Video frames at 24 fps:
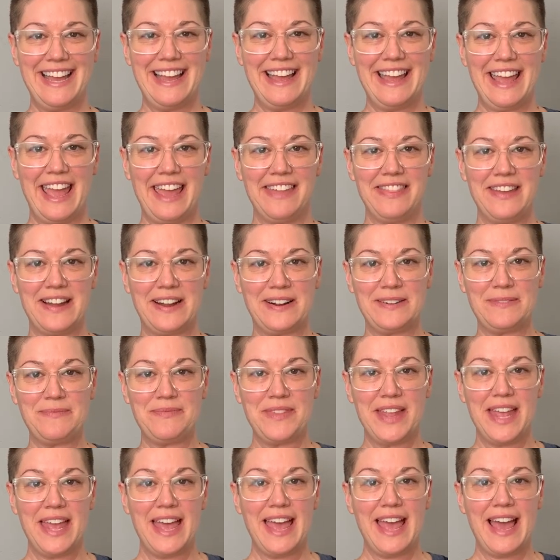Hey there.
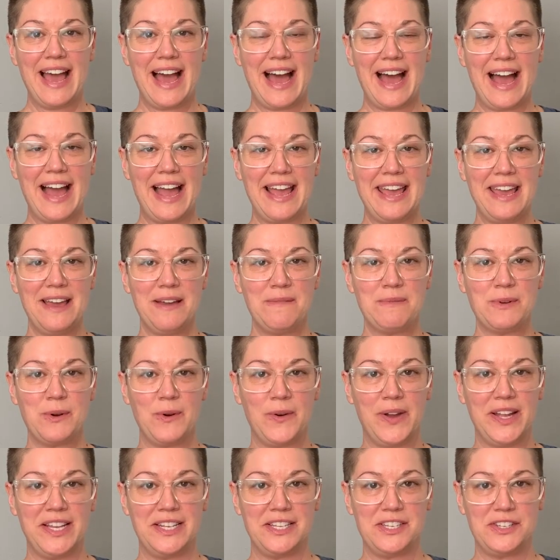I am
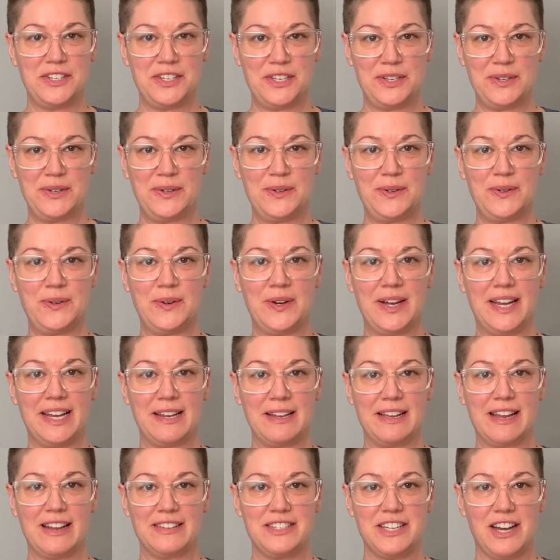going to
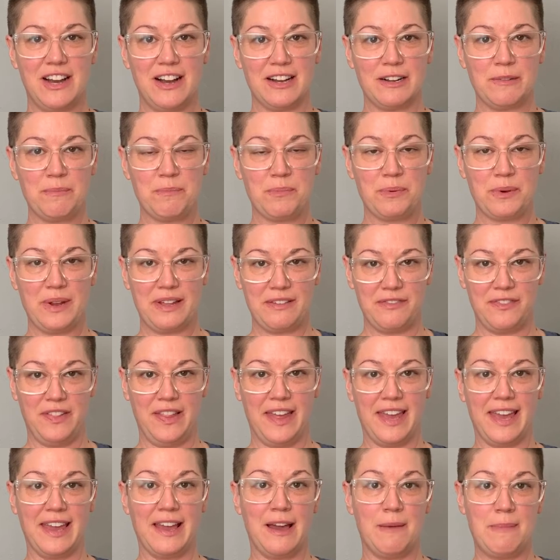talk
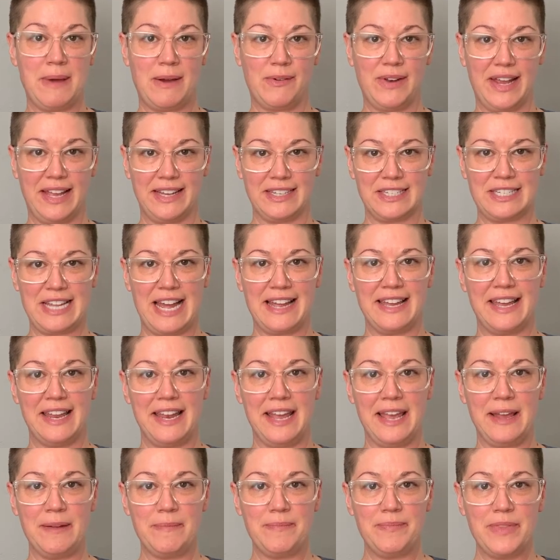briefly about
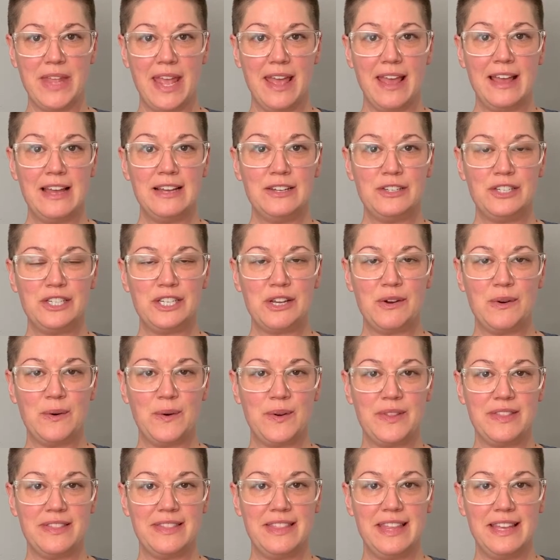anxiety.
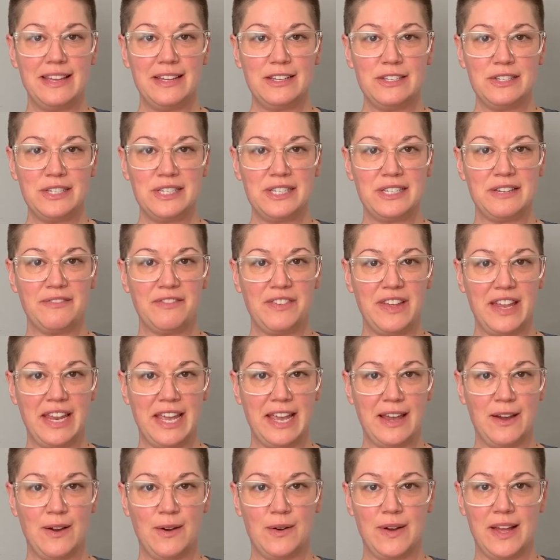So, this
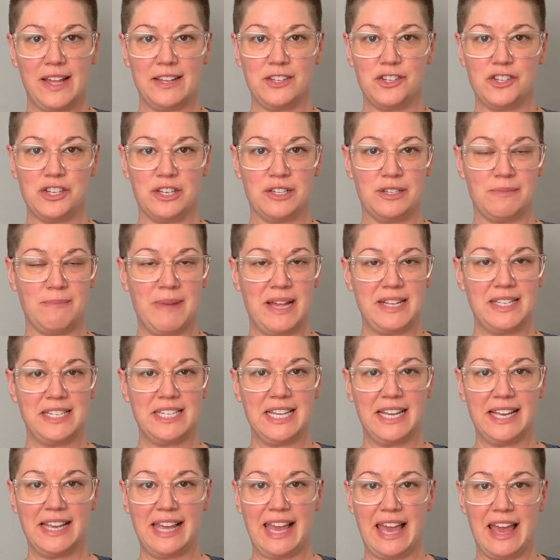video is just meant
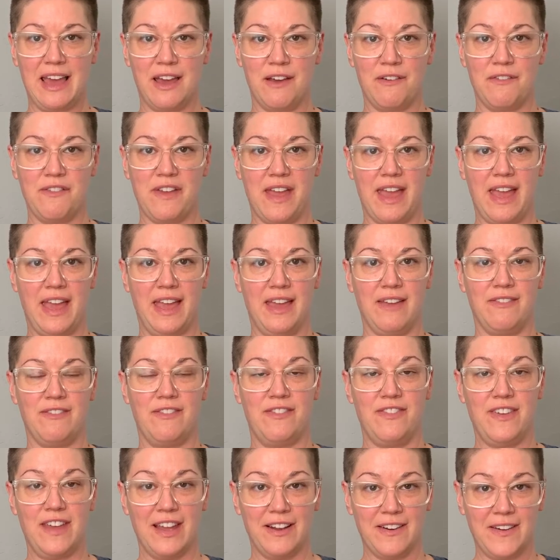to give a
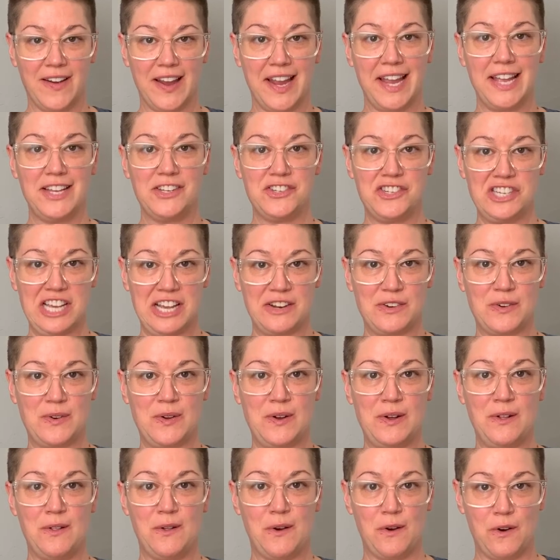very
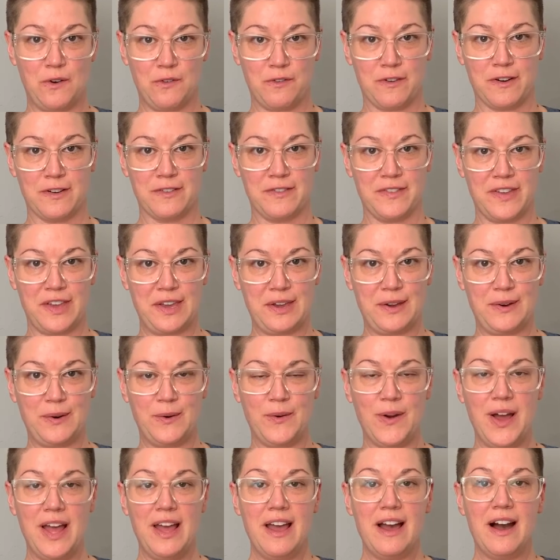general
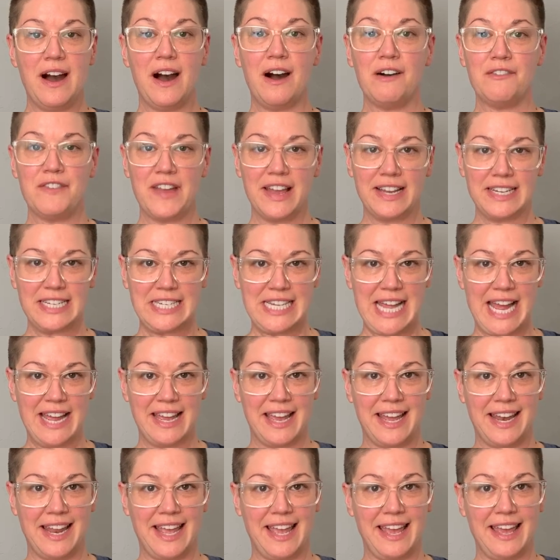overview of
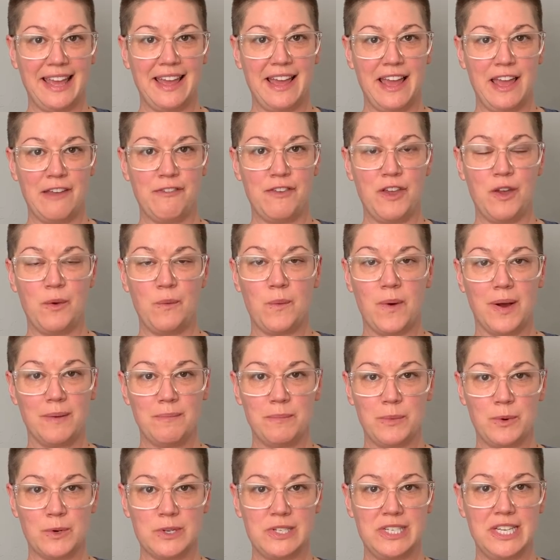anxiety. If you
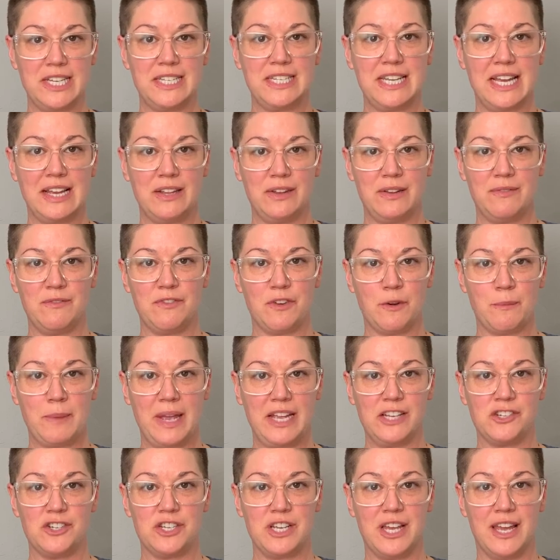want more detailed
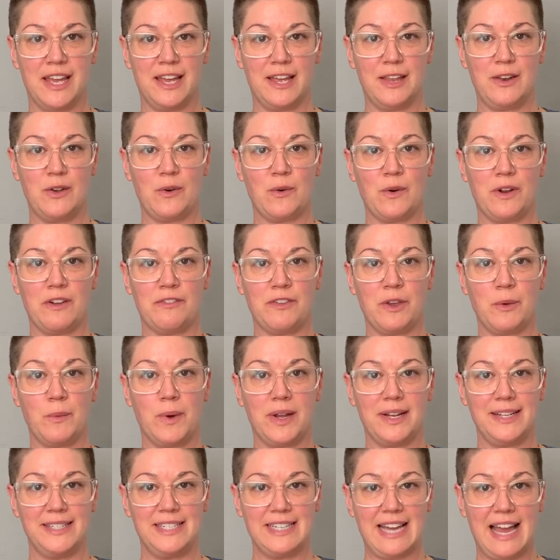information or if you
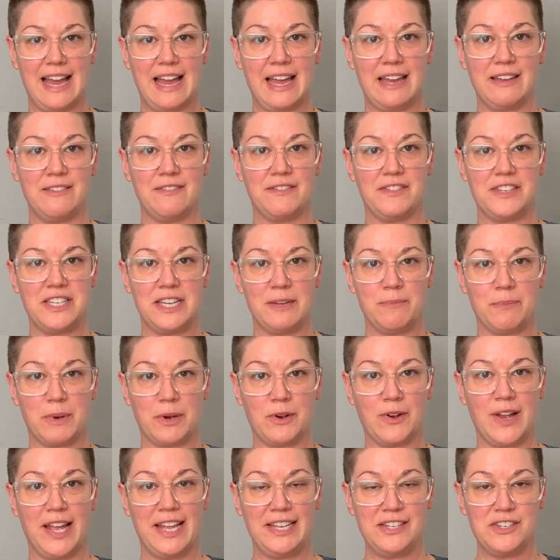want to dive
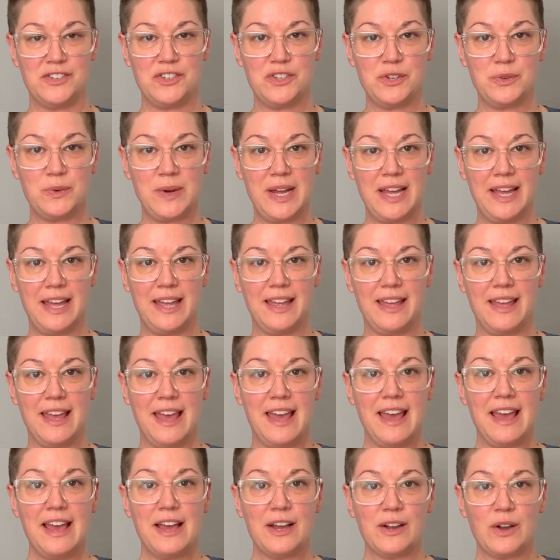deeper into it,
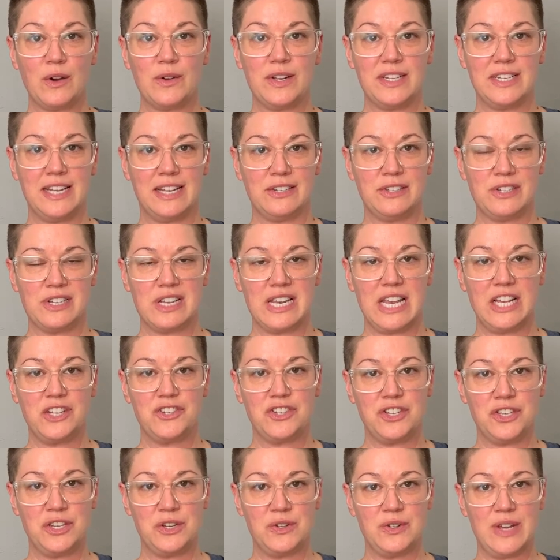go to
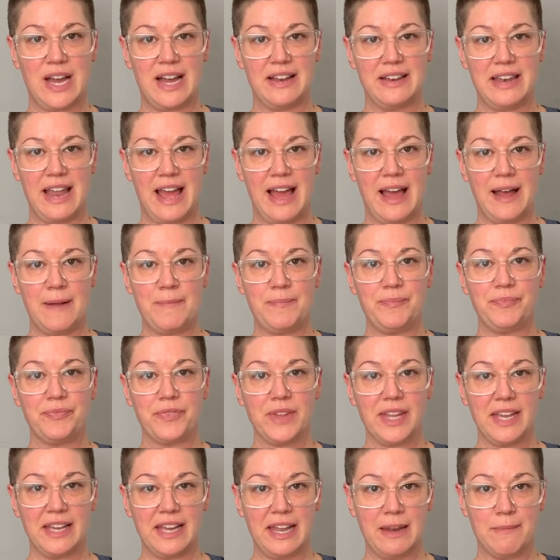destinationu.net,
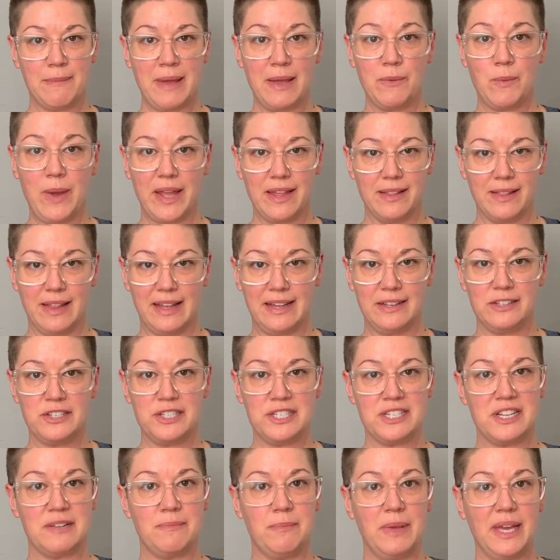get on my wait
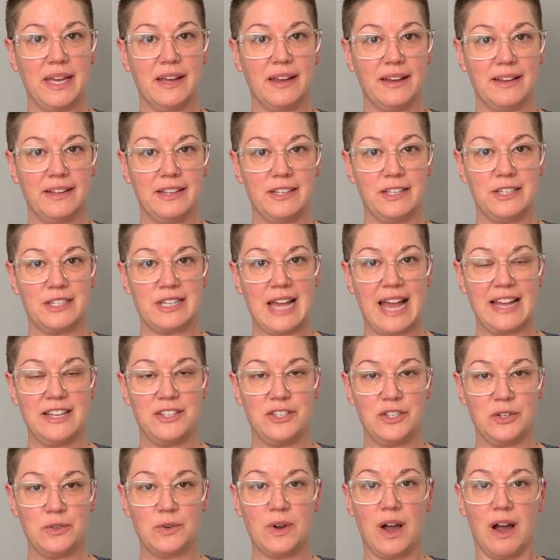list because I
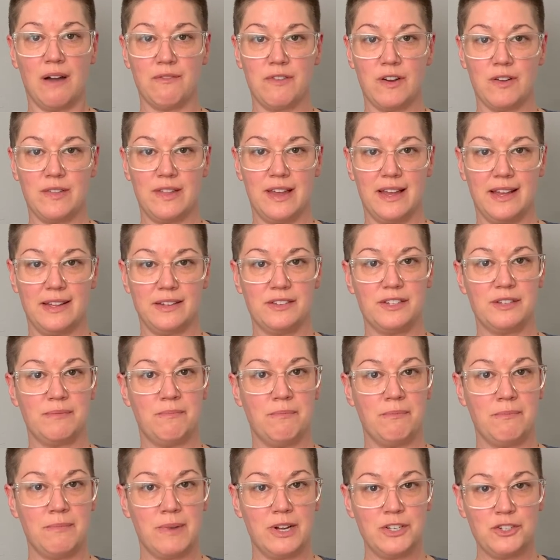do cover this
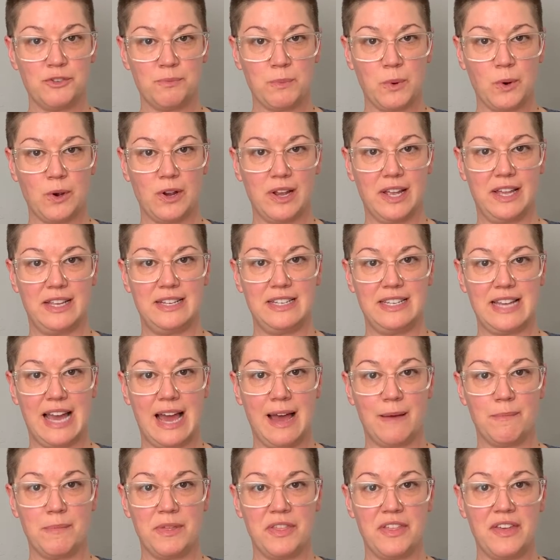much more in
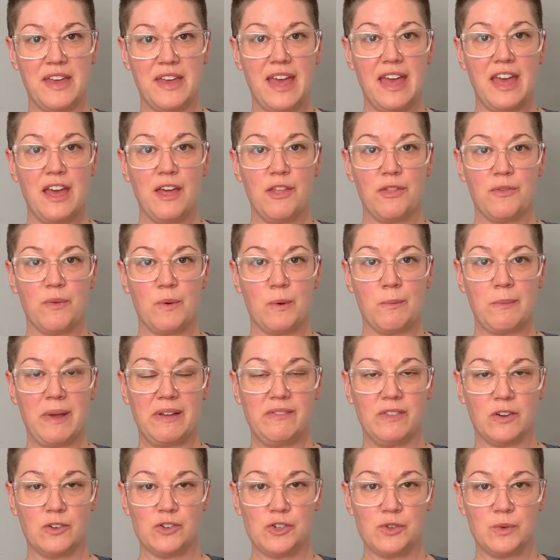depth through
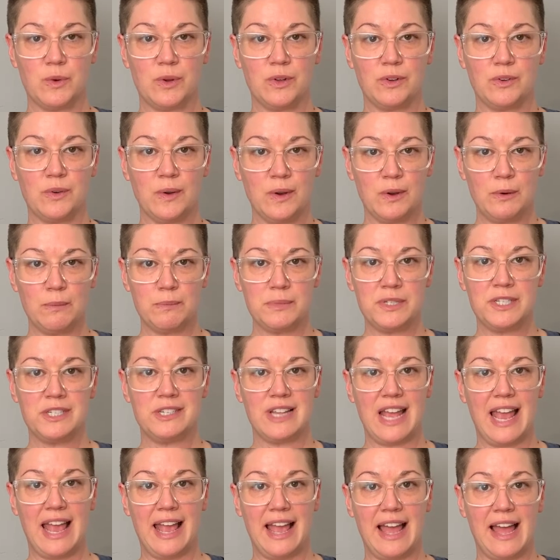my virtual
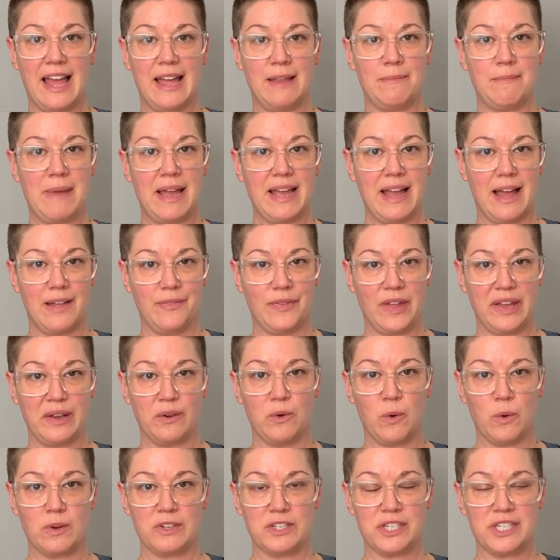groups and my online
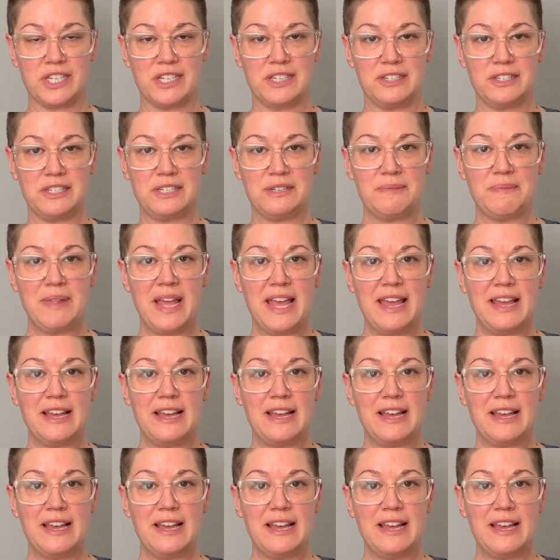courses.